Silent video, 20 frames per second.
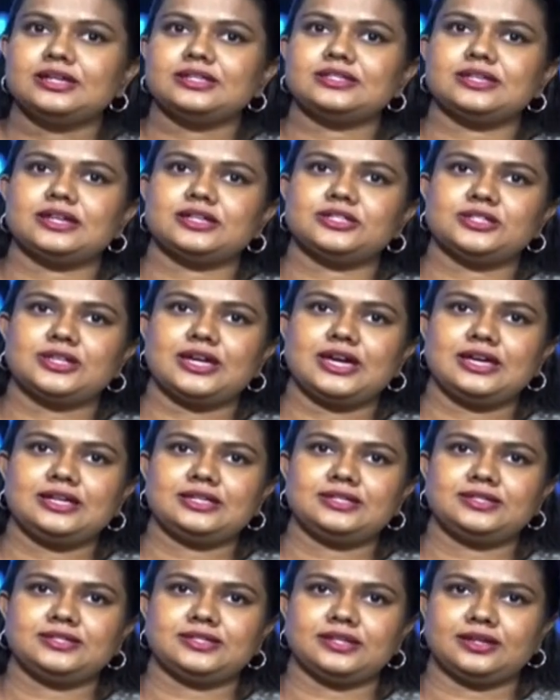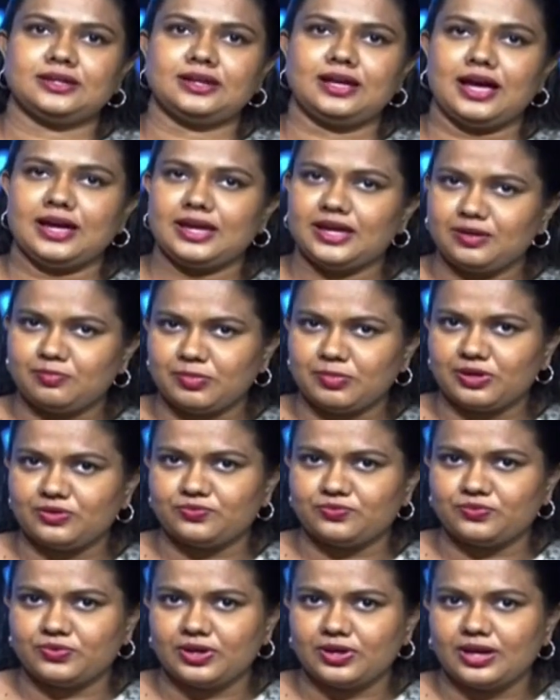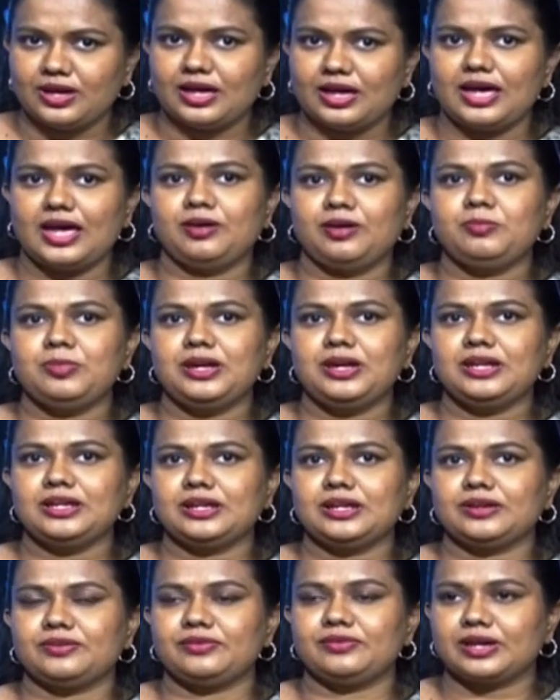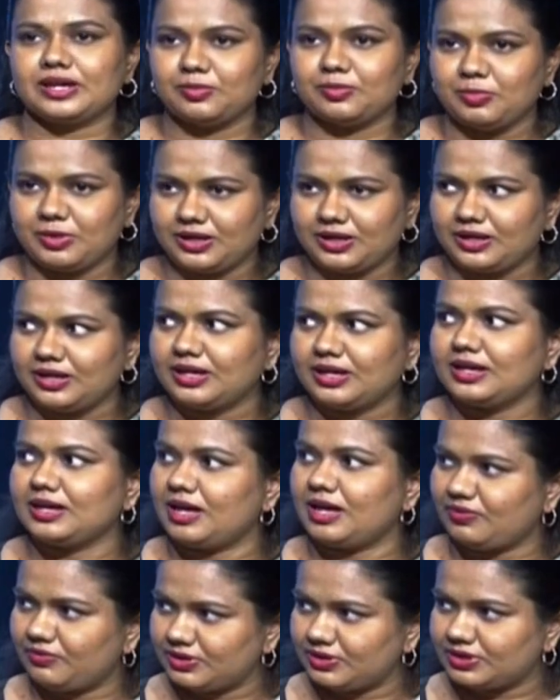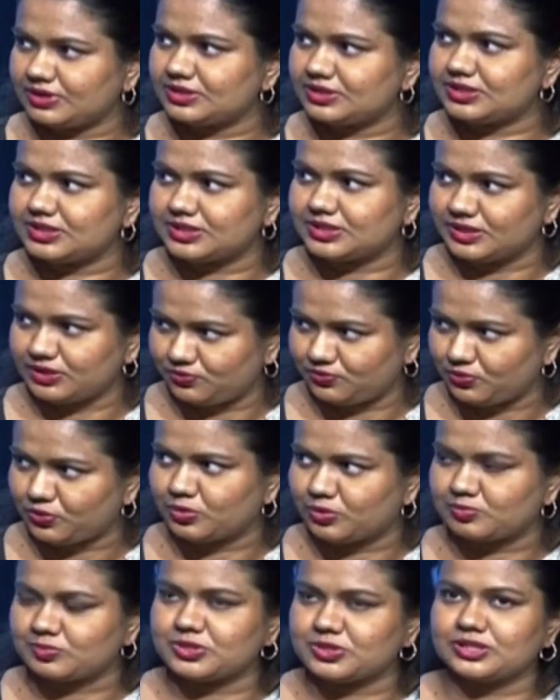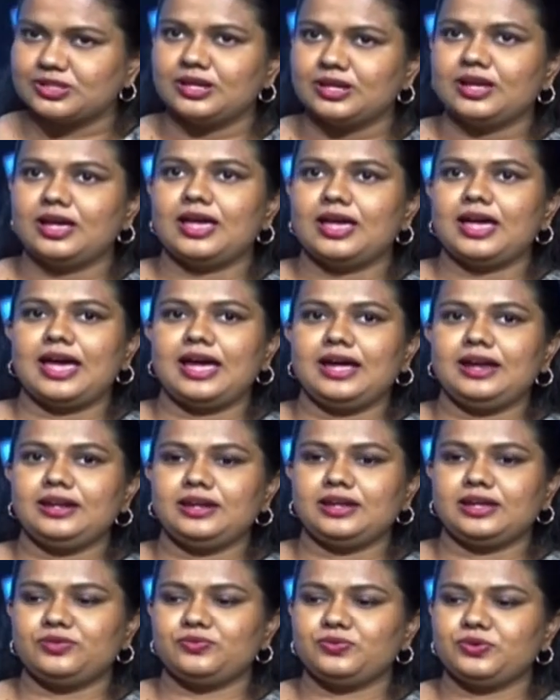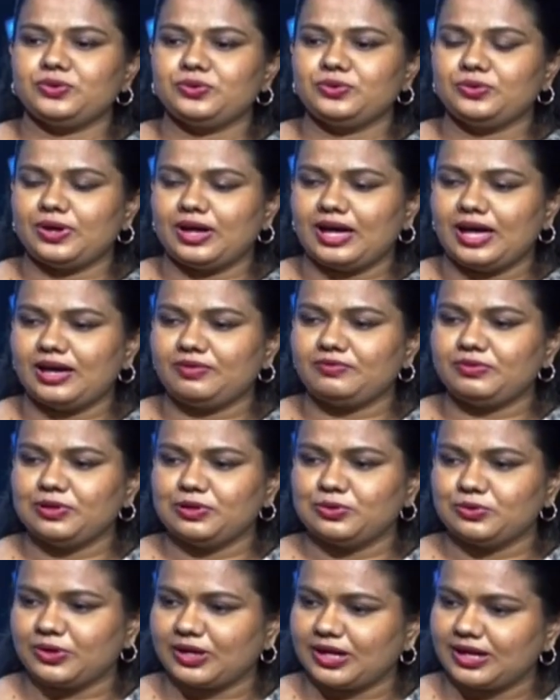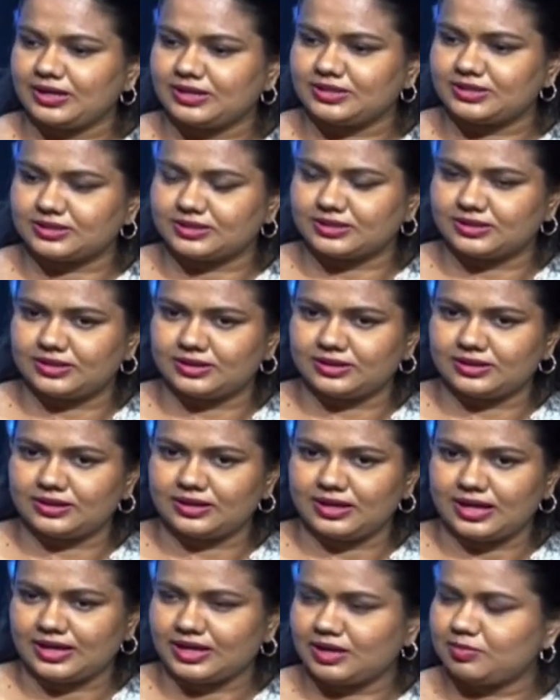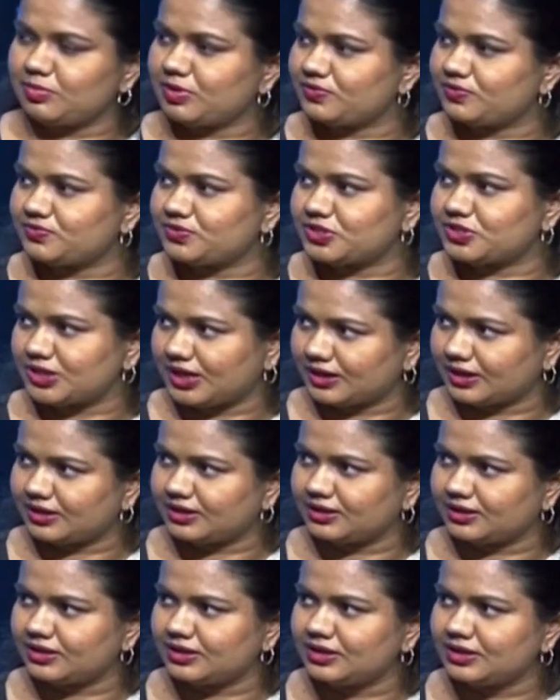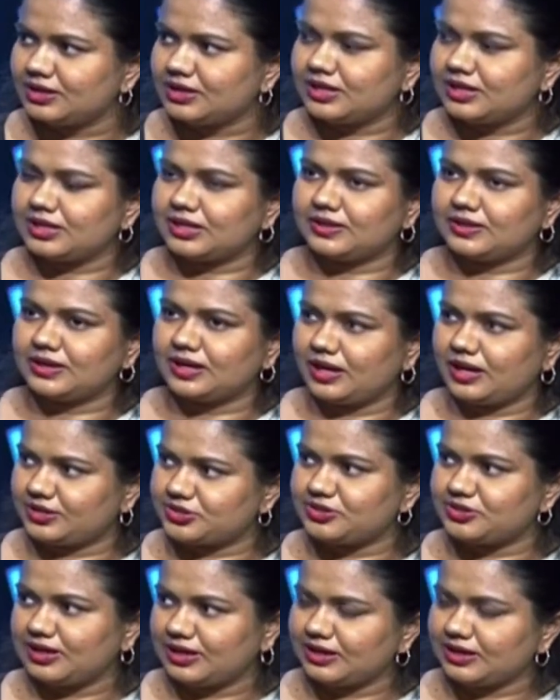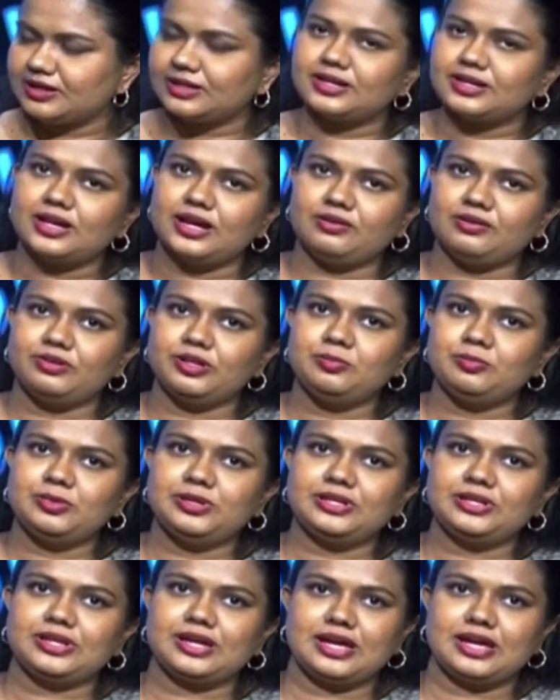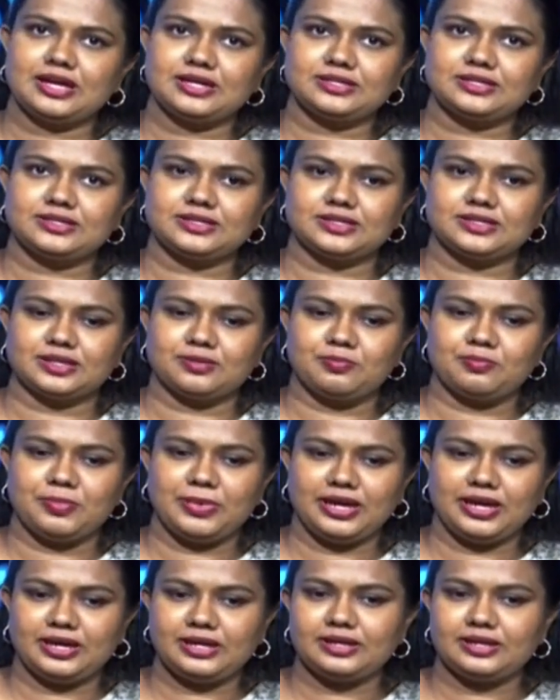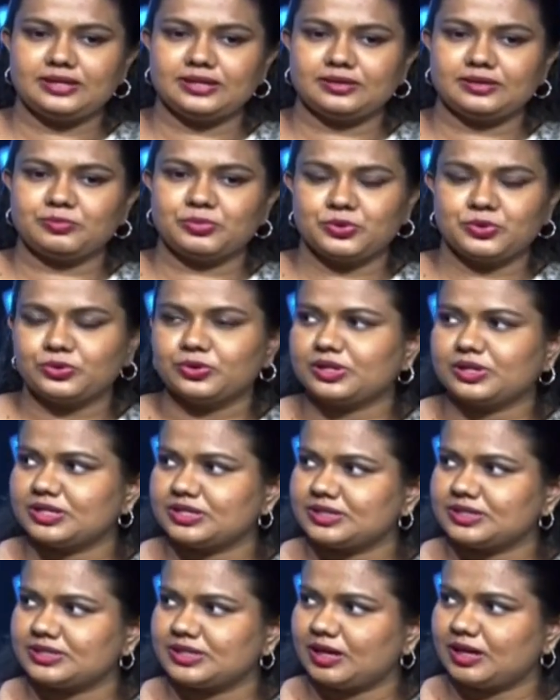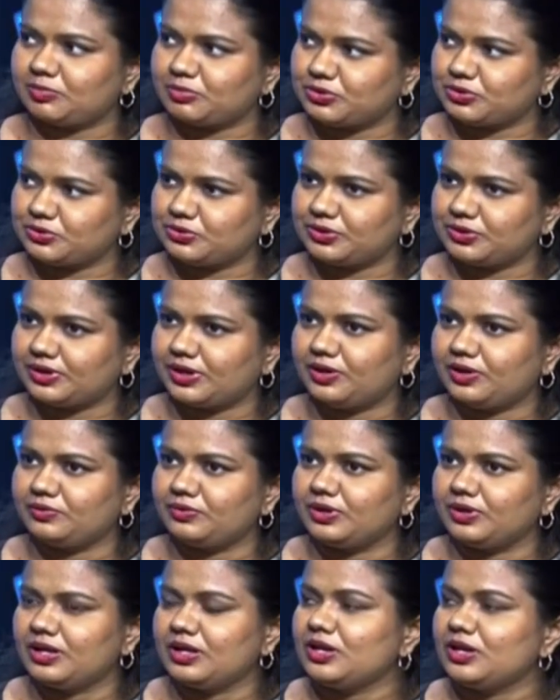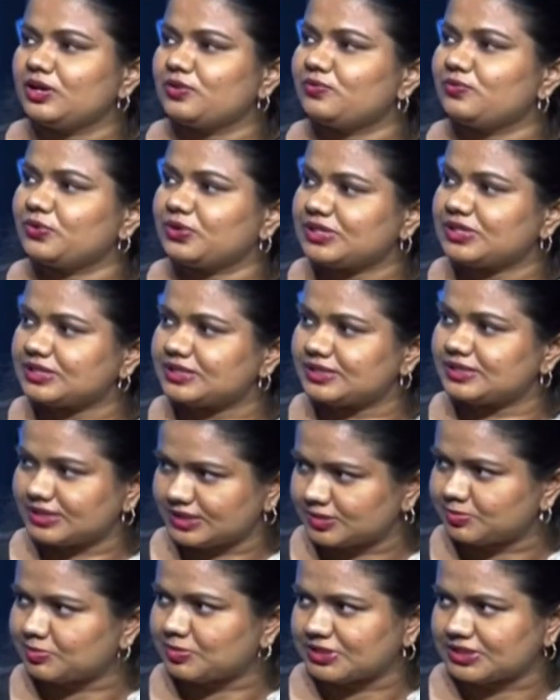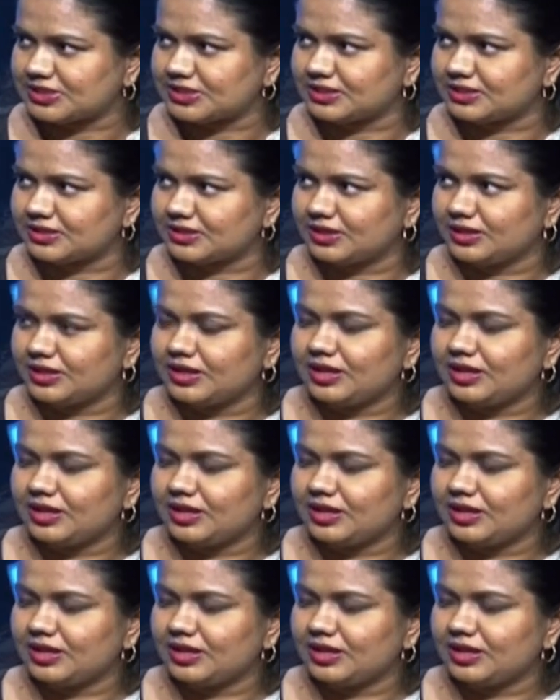such as IMF have been recommending governance reforms. And if you have a look at the IMF tracker, the Sri Lankan government has made progress up to around 46%.